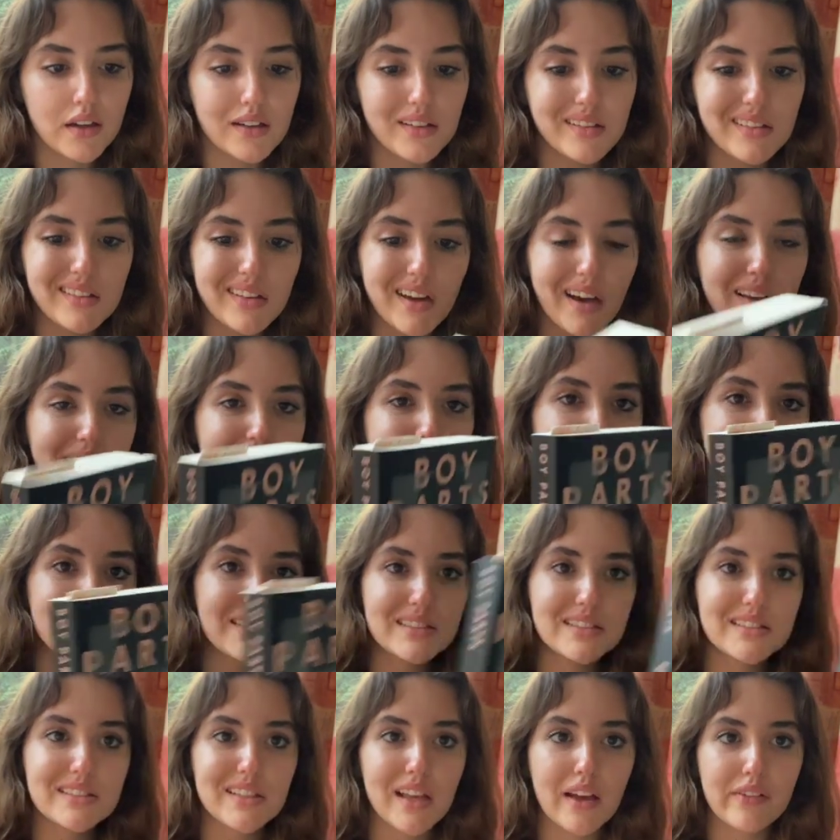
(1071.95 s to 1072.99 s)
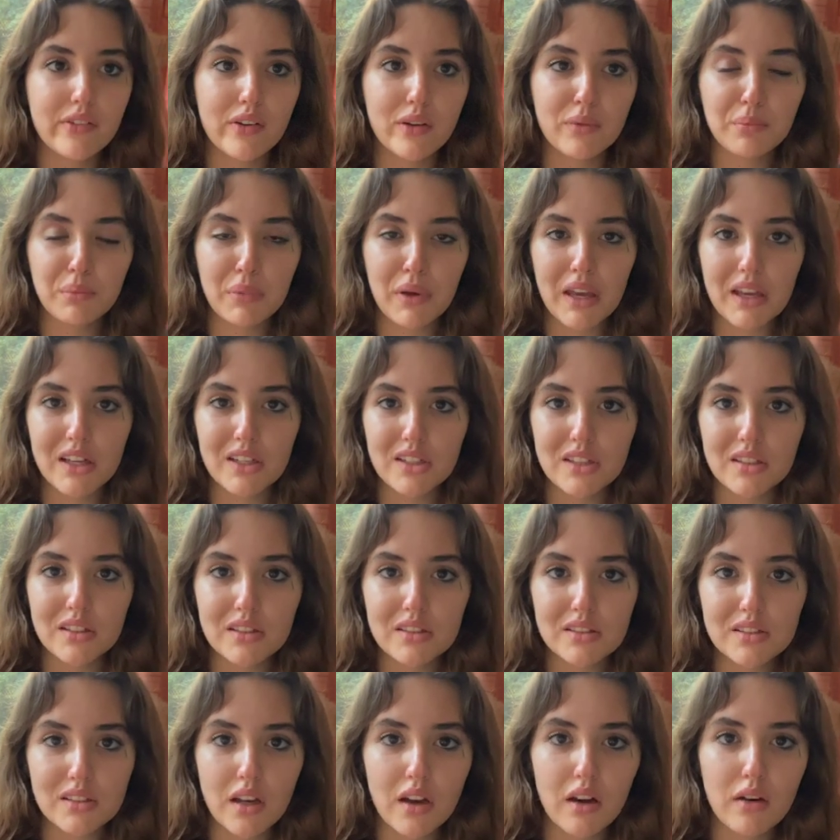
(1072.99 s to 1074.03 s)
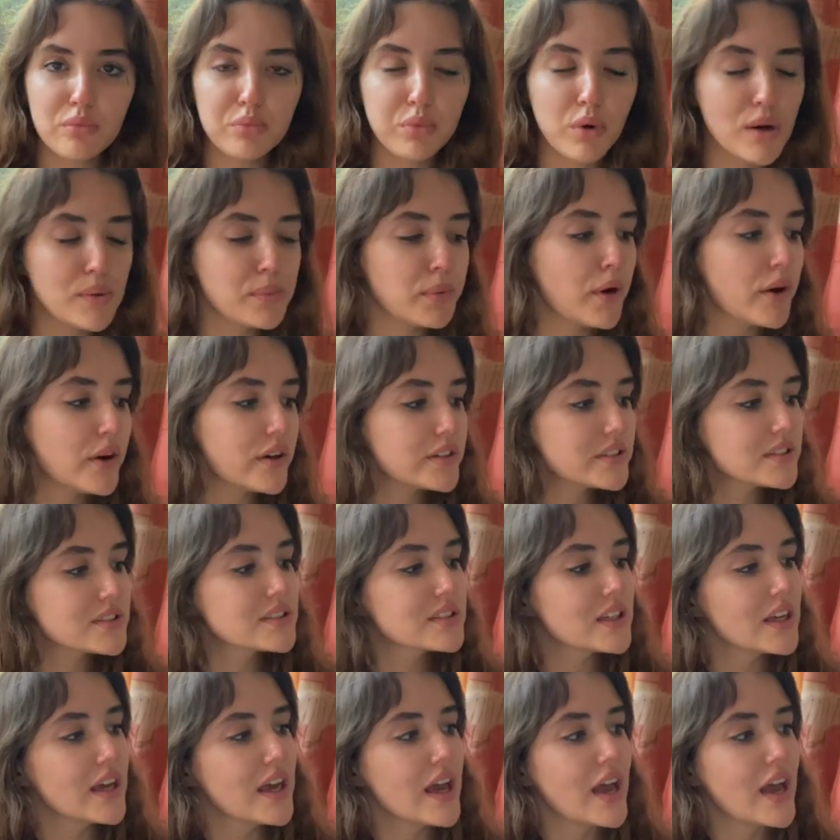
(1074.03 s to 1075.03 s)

97 pages of Boy Parts.